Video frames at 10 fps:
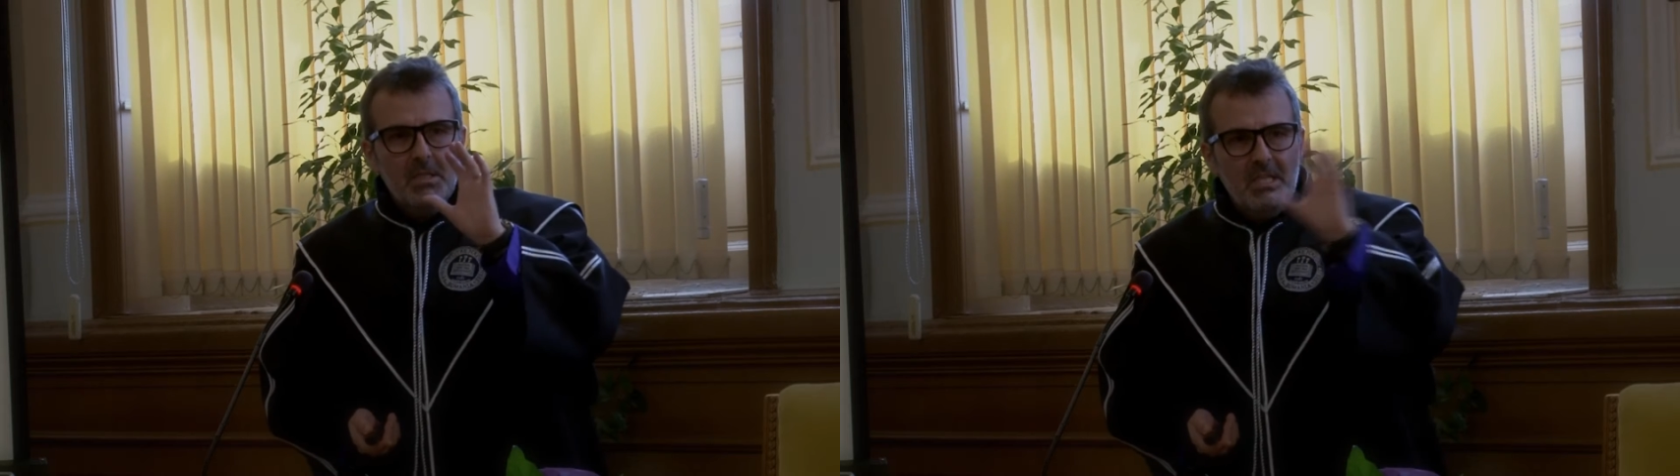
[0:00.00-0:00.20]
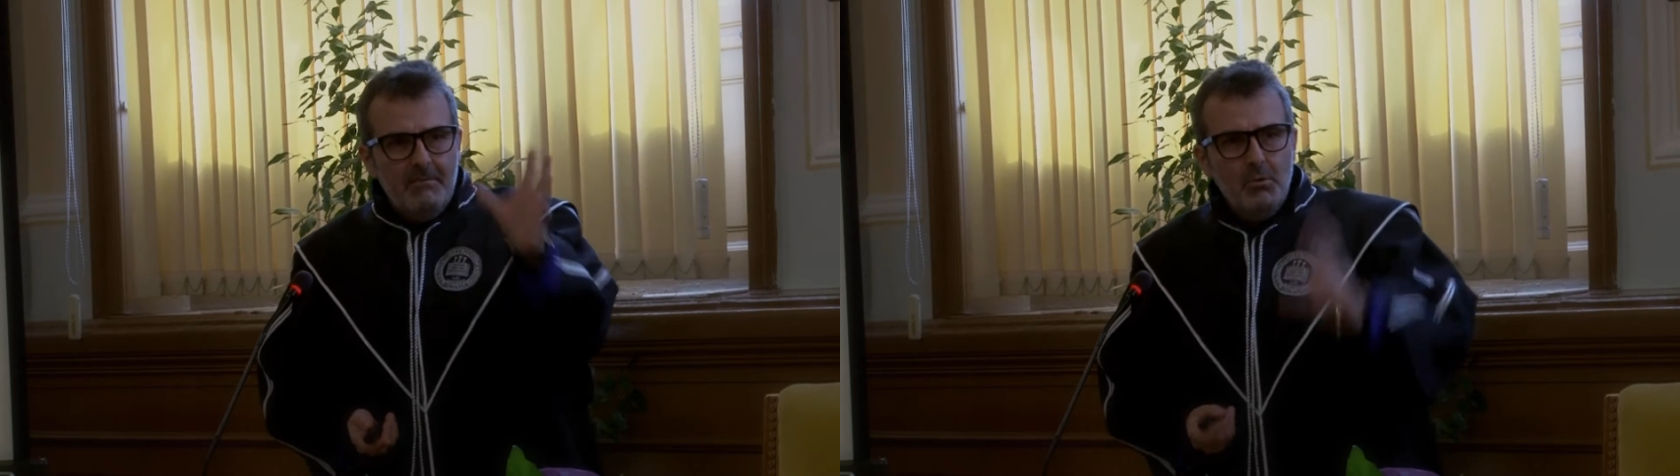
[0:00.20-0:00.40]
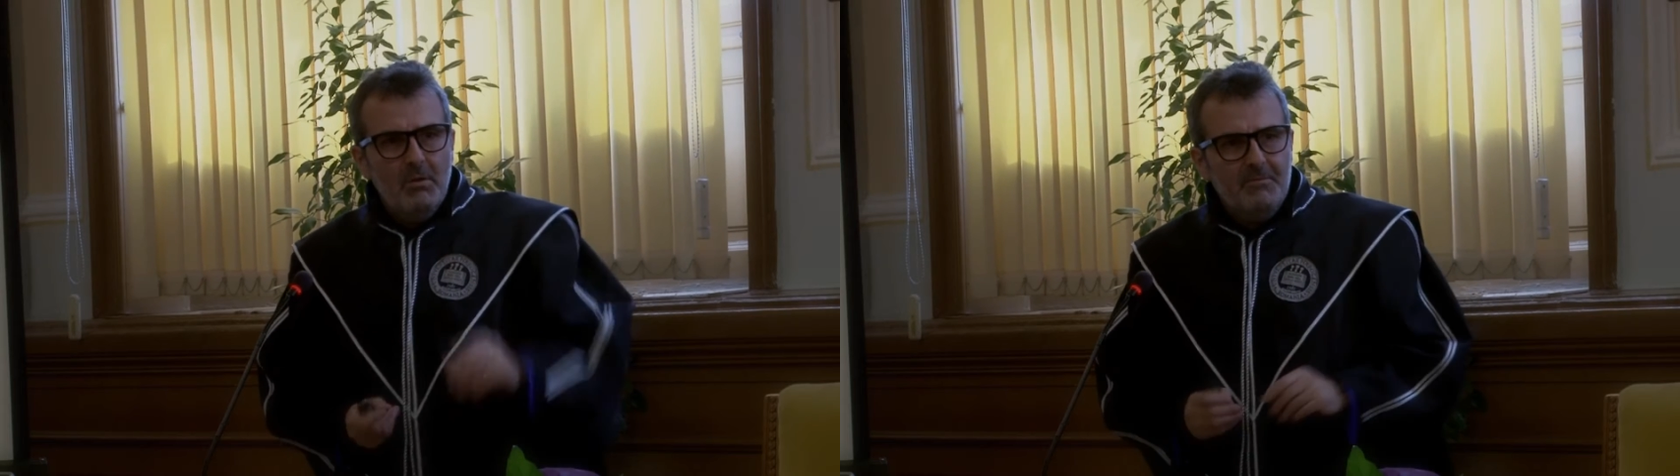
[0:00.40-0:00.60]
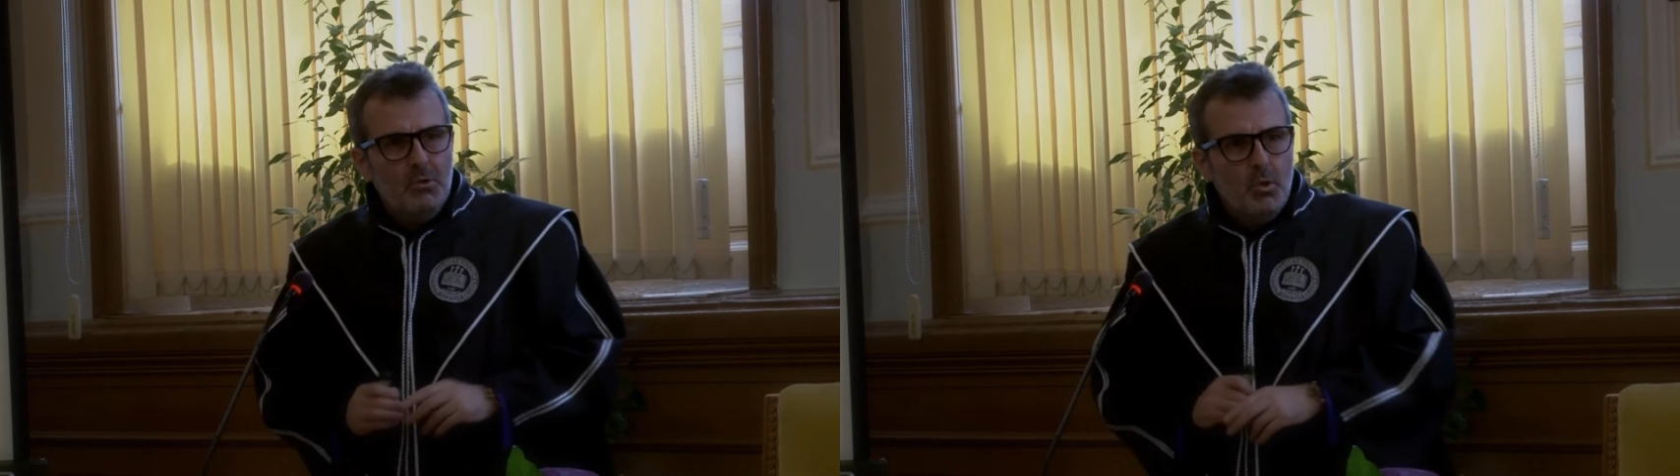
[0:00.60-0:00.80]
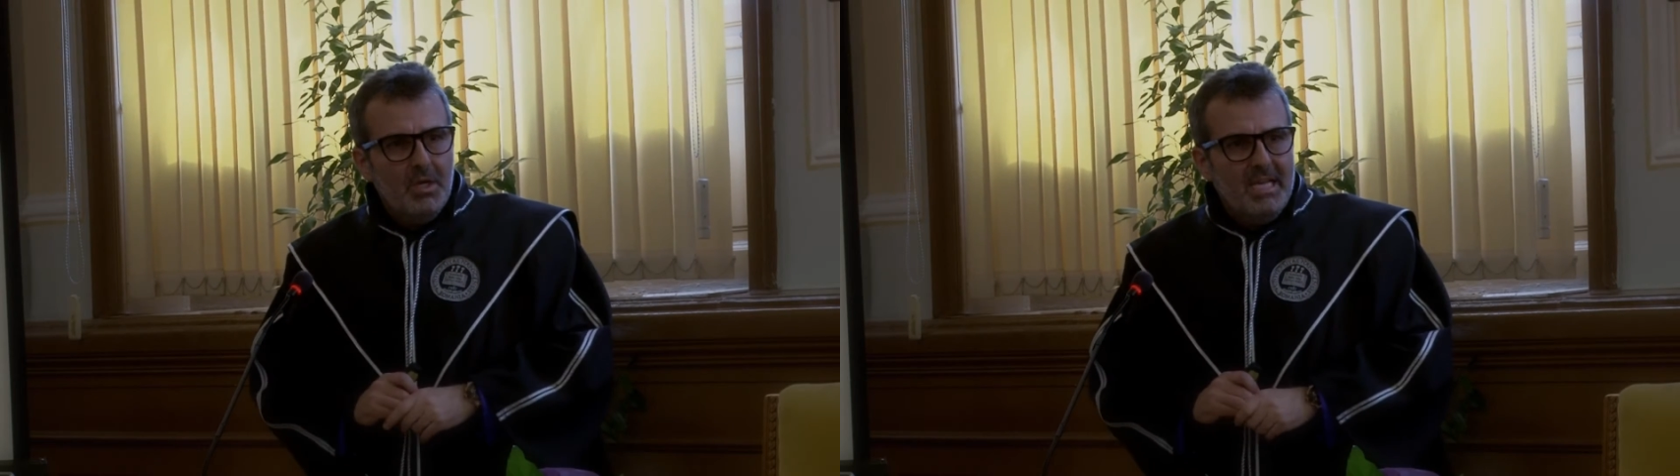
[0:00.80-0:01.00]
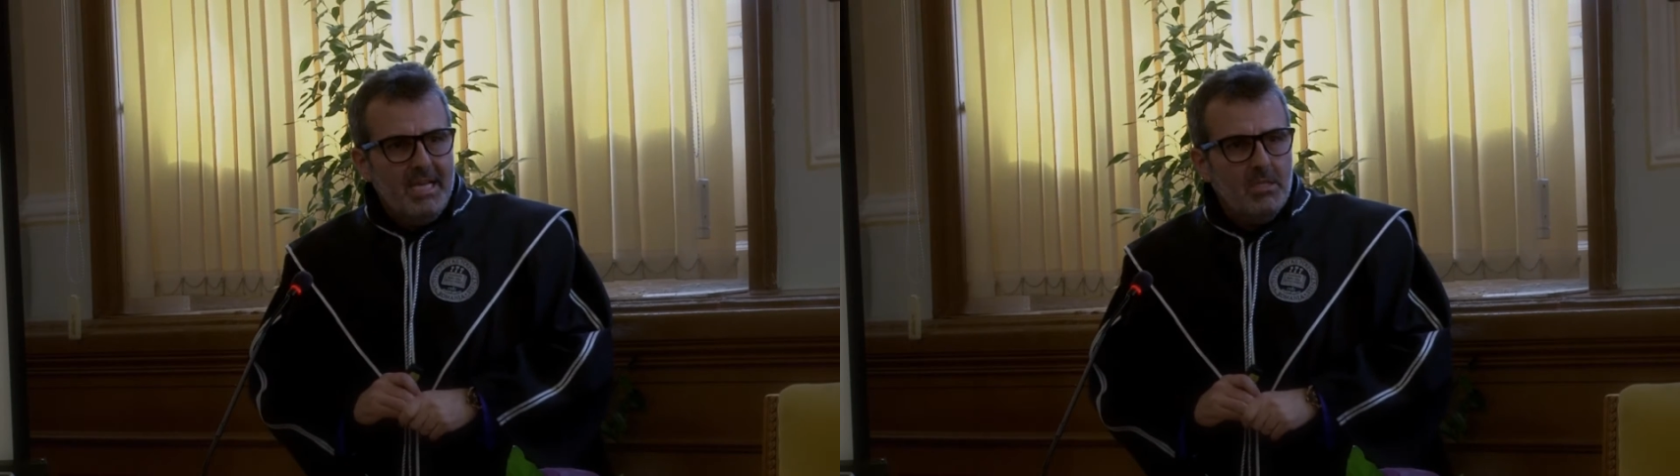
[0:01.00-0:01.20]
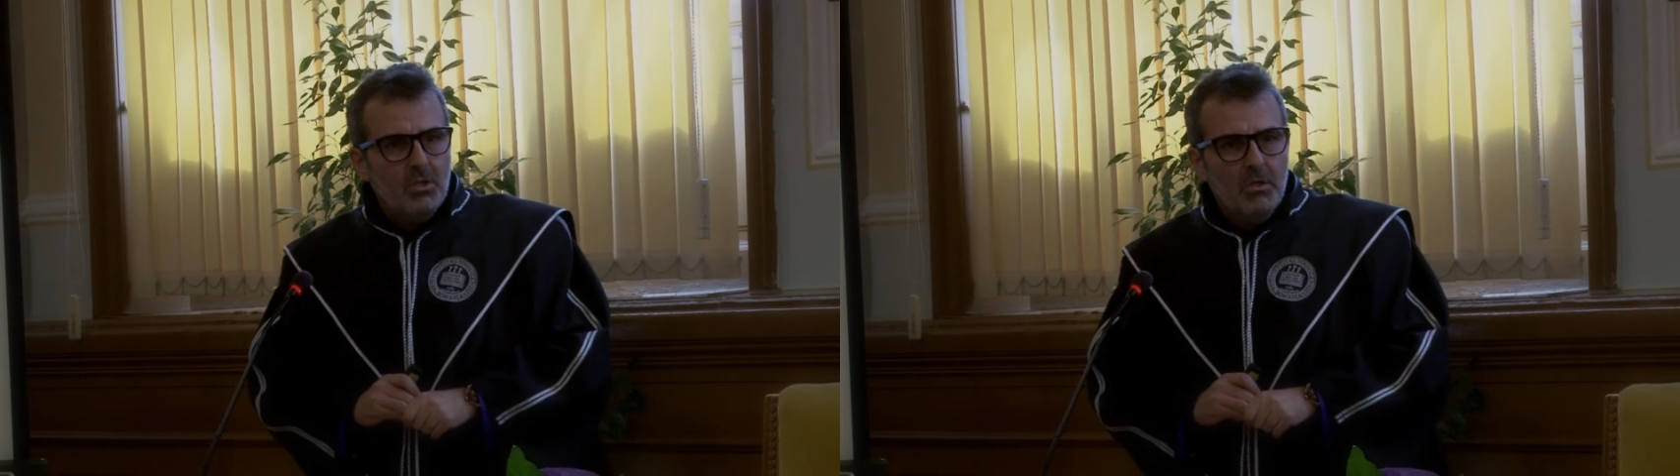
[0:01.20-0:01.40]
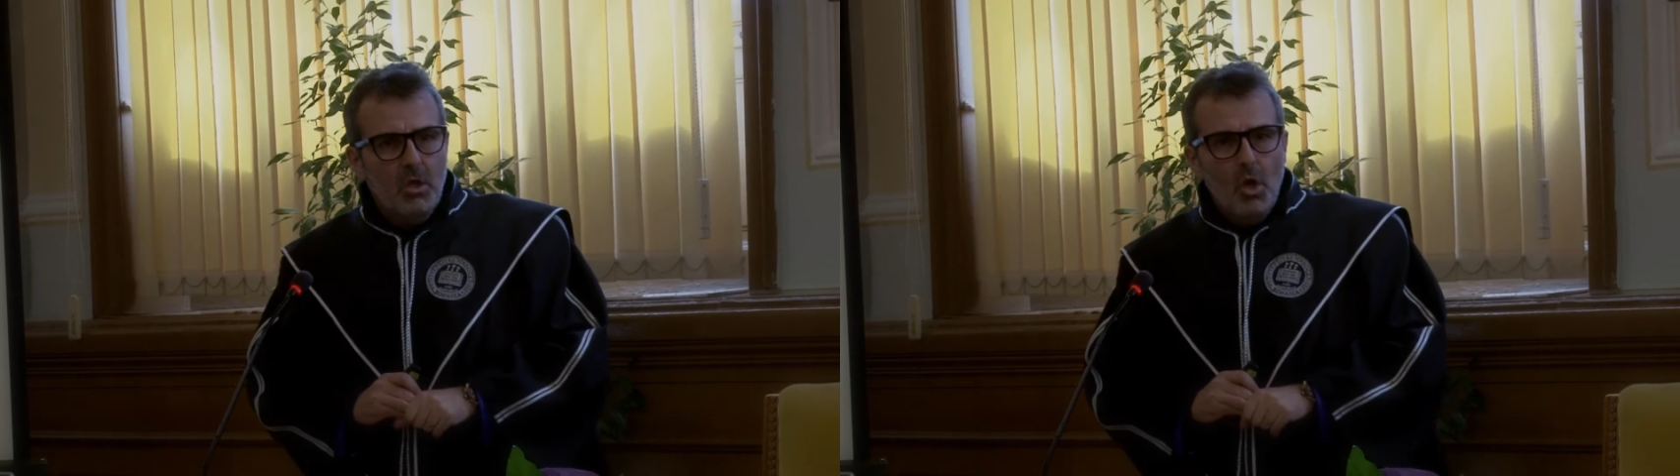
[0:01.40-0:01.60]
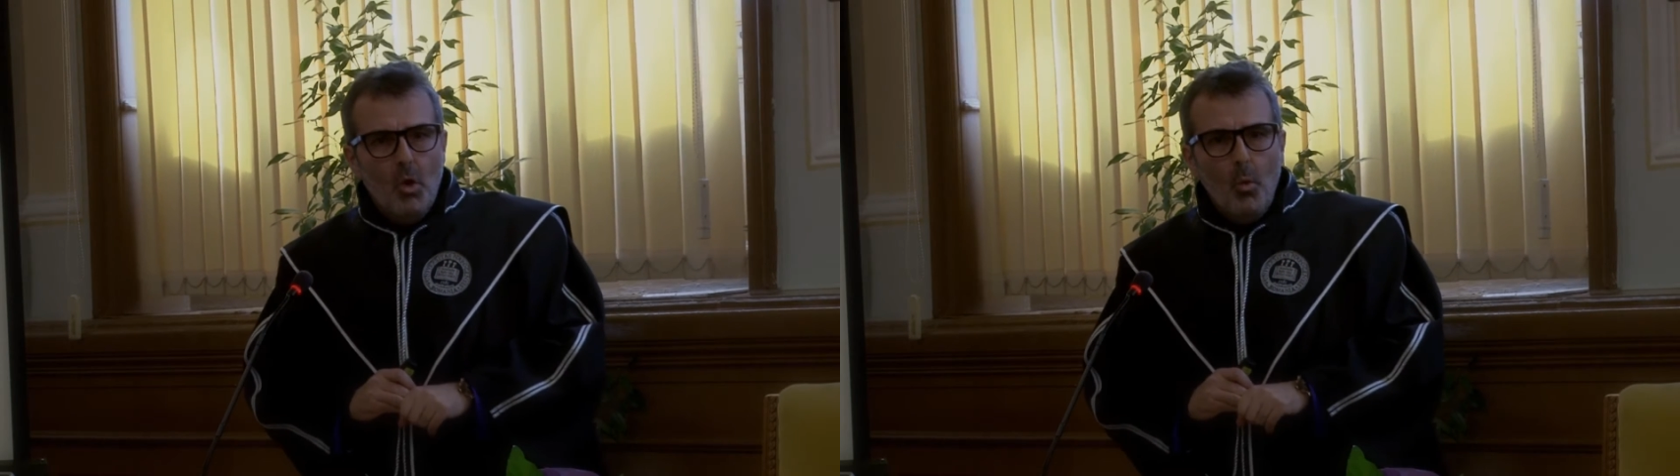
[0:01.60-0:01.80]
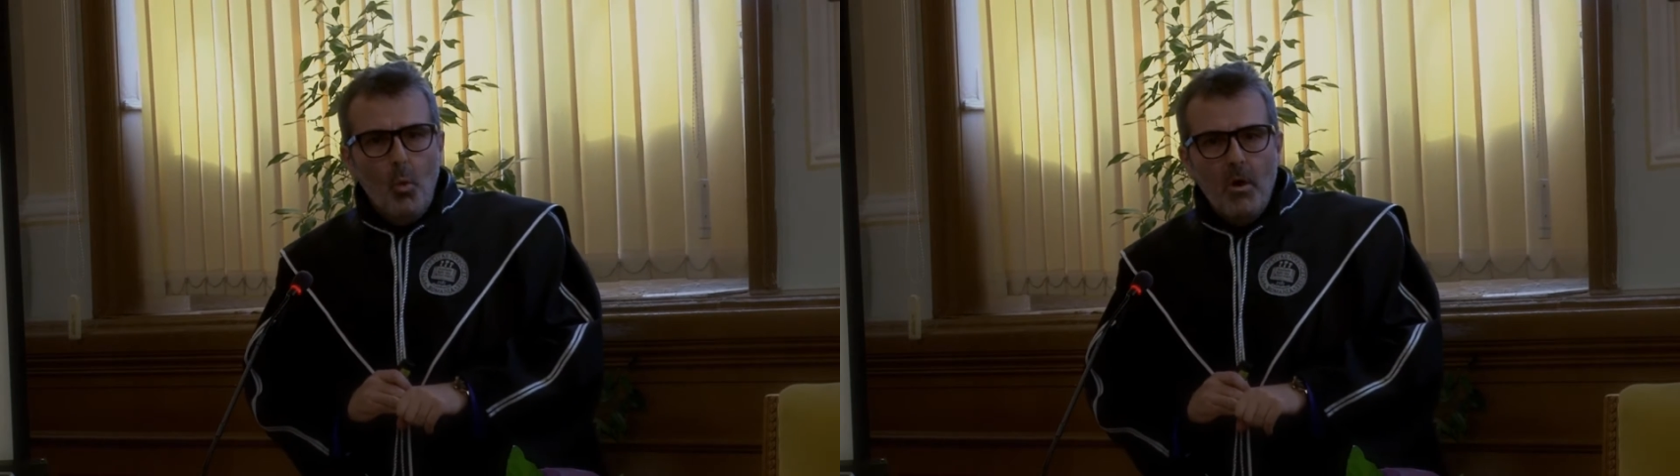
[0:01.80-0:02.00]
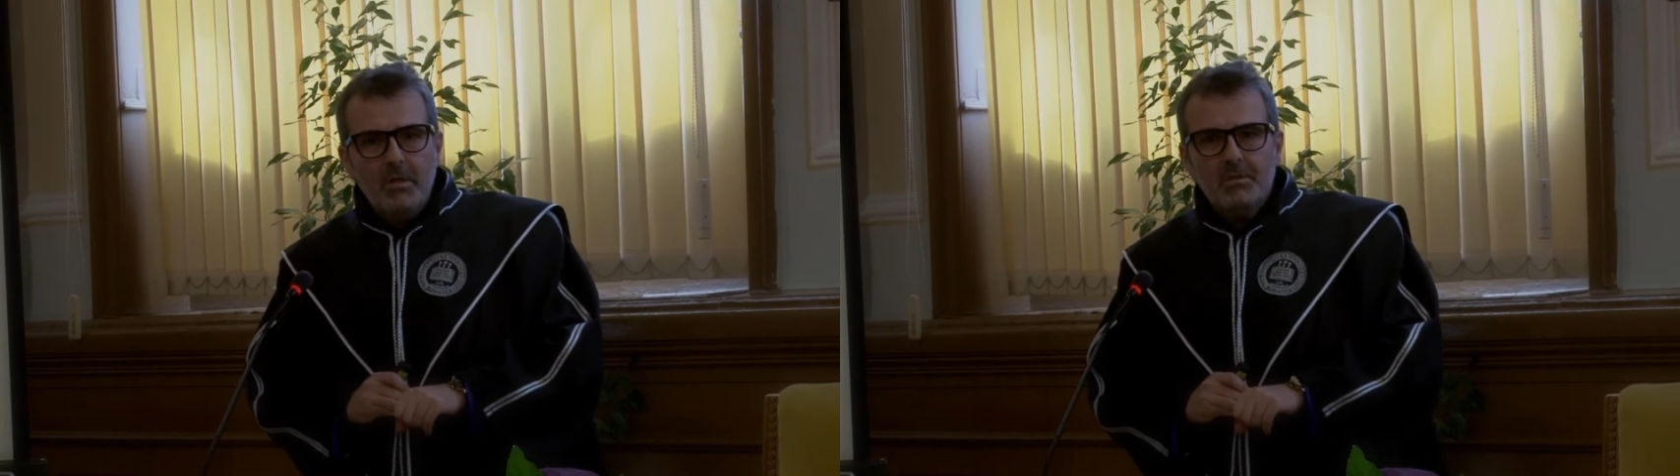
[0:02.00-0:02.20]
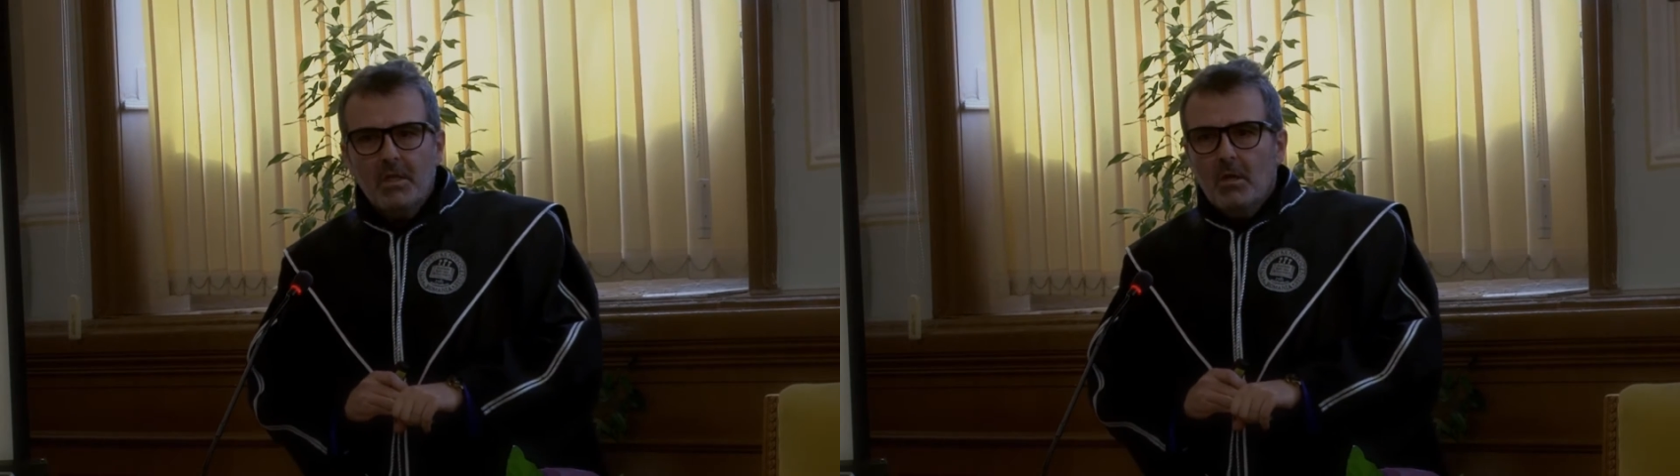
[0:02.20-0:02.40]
give you a few hints on what